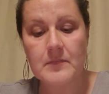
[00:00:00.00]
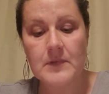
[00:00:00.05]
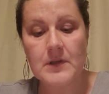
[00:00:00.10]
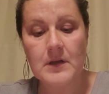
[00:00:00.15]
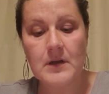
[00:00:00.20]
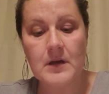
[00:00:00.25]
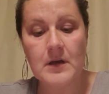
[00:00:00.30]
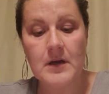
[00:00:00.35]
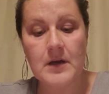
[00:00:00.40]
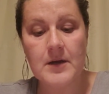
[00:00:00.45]

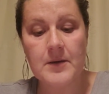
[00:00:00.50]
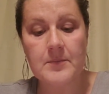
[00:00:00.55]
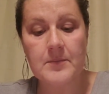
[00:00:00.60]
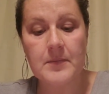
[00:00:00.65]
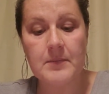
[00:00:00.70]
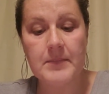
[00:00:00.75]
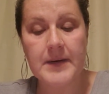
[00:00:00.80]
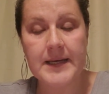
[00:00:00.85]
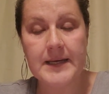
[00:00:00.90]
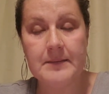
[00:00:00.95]

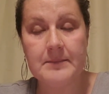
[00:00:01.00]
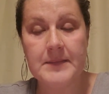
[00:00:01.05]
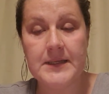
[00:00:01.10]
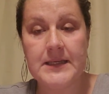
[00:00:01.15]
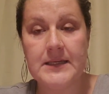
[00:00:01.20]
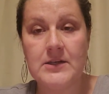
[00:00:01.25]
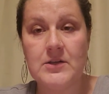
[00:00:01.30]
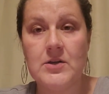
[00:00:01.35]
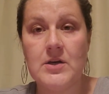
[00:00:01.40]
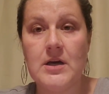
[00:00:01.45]
might
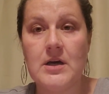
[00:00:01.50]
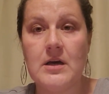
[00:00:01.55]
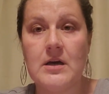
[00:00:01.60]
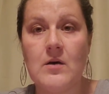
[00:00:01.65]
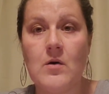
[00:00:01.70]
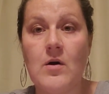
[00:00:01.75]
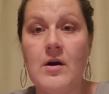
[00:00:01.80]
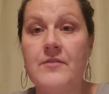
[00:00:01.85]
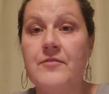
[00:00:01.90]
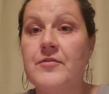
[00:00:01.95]
mean
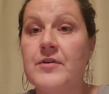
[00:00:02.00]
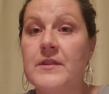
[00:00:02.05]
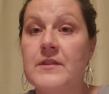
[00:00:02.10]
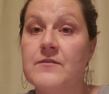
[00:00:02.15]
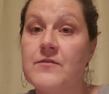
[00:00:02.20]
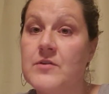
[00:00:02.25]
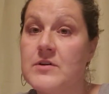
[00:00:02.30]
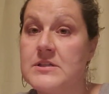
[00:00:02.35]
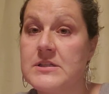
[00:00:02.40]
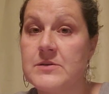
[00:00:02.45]
offering the
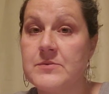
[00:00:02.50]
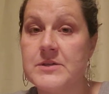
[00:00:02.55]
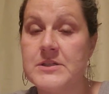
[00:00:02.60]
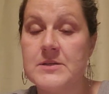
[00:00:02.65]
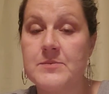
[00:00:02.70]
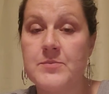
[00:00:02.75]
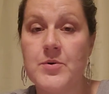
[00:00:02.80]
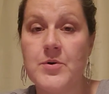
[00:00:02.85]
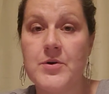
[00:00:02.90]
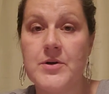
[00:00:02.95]
folks that we
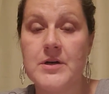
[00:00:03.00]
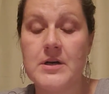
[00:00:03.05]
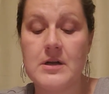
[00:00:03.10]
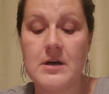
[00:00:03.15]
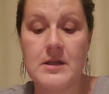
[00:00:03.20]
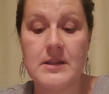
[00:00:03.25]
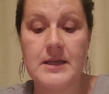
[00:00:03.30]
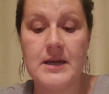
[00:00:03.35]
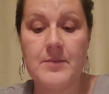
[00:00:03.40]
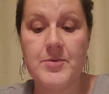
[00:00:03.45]
support
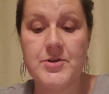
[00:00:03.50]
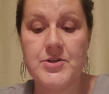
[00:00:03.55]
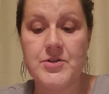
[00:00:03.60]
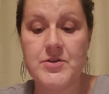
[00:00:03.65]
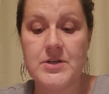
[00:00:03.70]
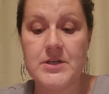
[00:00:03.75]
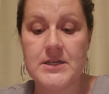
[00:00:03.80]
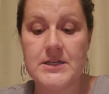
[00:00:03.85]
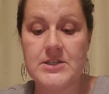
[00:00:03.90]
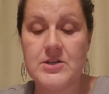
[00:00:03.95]
the
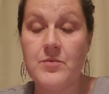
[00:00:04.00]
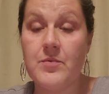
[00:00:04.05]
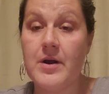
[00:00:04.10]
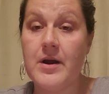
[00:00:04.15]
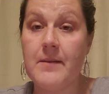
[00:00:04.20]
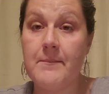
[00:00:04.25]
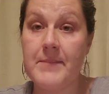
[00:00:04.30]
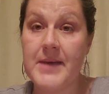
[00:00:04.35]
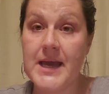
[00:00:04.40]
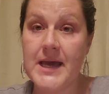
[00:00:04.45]
opportunity to wear
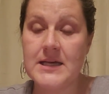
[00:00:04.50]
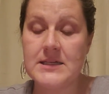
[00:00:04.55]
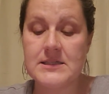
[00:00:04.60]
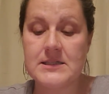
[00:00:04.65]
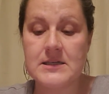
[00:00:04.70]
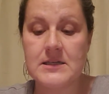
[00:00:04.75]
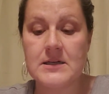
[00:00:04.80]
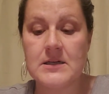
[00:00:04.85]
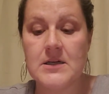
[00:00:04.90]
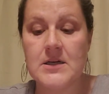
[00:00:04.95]
a
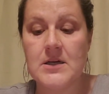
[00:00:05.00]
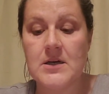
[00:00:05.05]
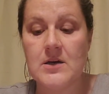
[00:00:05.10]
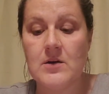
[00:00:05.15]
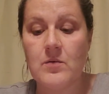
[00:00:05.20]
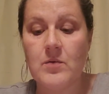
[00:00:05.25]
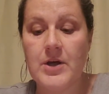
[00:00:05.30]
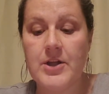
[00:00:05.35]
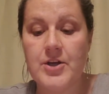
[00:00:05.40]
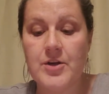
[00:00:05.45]
mask
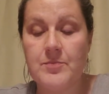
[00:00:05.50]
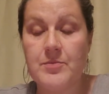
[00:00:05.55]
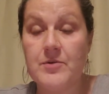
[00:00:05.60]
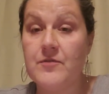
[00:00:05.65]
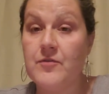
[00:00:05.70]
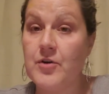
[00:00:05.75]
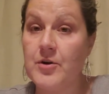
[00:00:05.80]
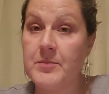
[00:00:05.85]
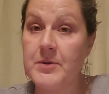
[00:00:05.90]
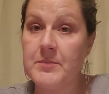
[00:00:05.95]
while you're
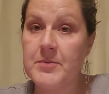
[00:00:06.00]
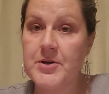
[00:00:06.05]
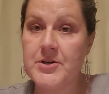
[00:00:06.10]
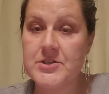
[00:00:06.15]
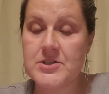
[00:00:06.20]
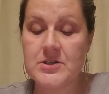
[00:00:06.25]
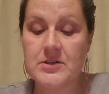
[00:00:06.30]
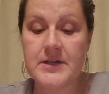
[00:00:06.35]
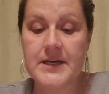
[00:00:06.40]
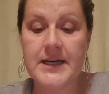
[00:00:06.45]
performing
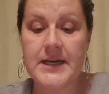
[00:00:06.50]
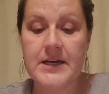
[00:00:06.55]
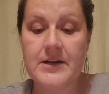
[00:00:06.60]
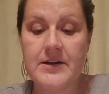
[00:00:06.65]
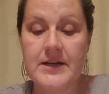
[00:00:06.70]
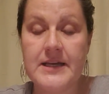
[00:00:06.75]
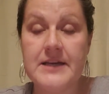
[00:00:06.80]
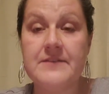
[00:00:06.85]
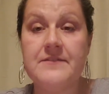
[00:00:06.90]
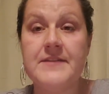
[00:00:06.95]
personal care
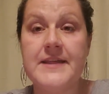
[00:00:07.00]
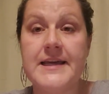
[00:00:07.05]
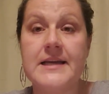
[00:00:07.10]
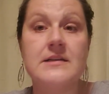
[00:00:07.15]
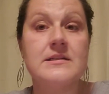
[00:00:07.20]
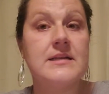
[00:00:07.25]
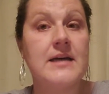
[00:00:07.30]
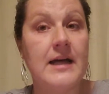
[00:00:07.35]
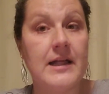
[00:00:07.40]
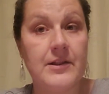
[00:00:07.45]
if they can
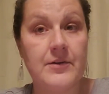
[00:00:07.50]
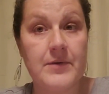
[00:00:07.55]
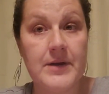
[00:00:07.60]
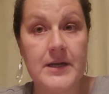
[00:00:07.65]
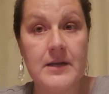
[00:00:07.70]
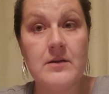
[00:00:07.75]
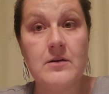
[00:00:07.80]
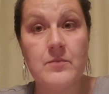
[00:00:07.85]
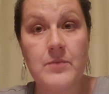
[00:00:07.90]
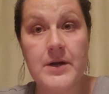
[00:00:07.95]

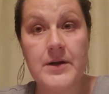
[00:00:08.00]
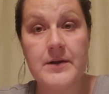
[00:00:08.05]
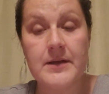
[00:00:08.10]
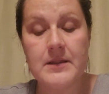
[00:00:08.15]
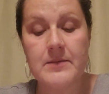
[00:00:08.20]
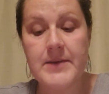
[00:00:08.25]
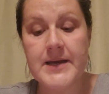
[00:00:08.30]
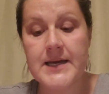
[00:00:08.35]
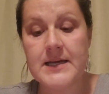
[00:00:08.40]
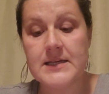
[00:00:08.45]
tolerate wearing
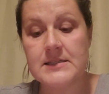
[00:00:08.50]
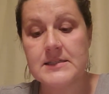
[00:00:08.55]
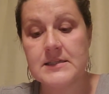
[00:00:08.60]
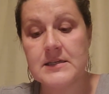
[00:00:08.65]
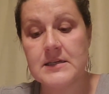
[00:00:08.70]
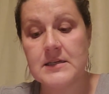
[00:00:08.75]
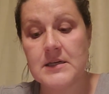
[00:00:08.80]
the mask.